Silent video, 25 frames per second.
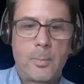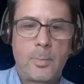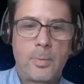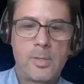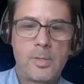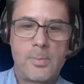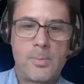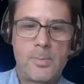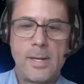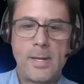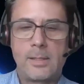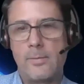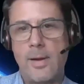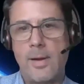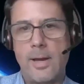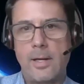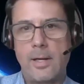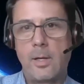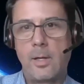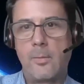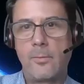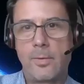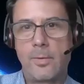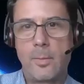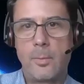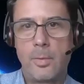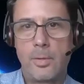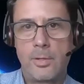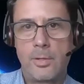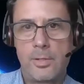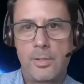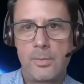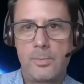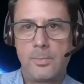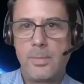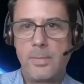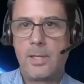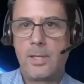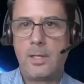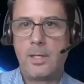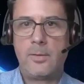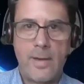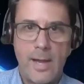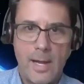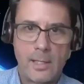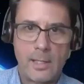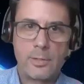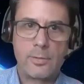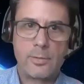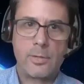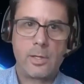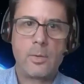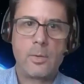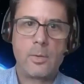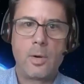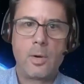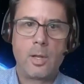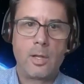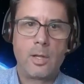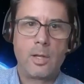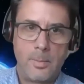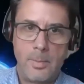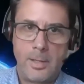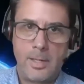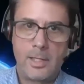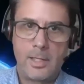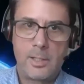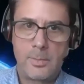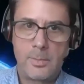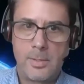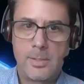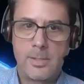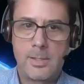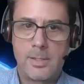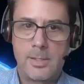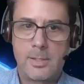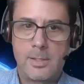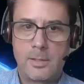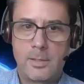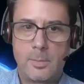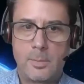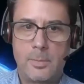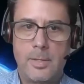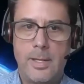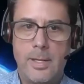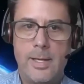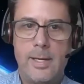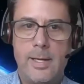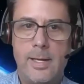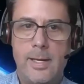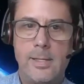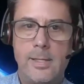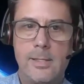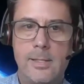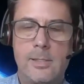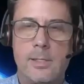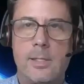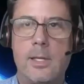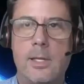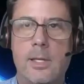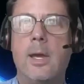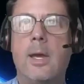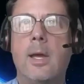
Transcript: the perspective I come from, which is manufacturing quality management system, it is